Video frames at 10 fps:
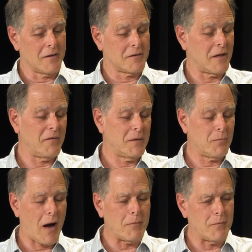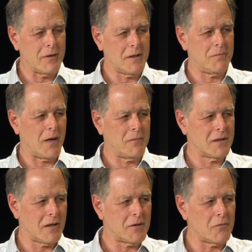Something probably the
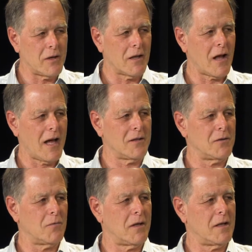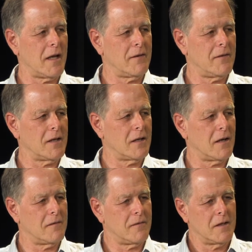public doesn't realize when they think
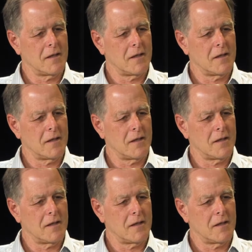of